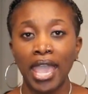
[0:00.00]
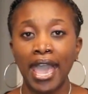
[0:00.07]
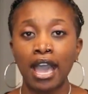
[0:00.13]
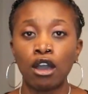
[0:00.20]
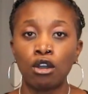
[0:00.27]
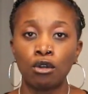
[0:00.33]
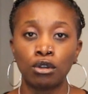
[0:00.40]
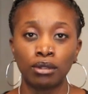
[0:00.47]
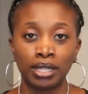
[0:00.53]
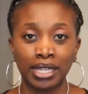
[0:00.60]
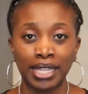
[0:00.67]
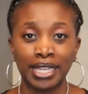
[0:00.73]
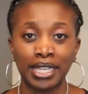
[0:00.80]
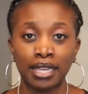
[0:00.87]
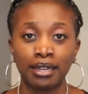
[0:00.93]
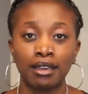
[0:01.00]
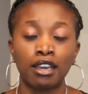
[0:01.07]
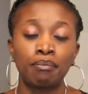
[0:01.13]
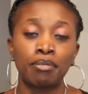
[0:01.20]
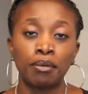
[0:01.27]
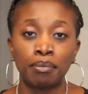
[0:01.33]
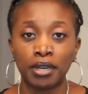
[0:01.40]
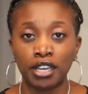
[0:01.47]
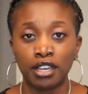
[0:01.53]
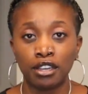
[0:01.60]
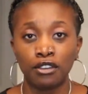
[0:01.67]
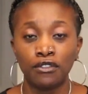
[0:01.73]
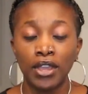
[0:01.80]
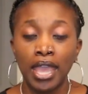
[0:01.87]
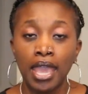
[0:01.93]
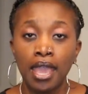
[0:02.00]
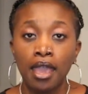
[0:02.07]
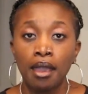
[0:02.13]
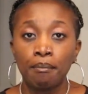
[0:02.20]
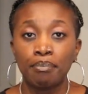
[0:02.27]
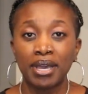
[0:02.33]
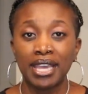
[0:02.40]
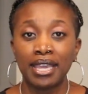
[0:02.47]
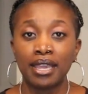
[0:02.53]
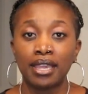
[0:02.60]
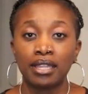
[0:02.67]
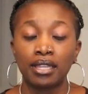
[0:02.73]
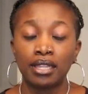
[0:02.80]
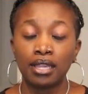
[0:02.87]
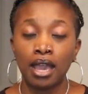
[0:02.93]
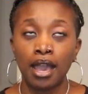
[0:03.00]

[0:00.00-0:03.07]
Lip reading: I'll link it up above, but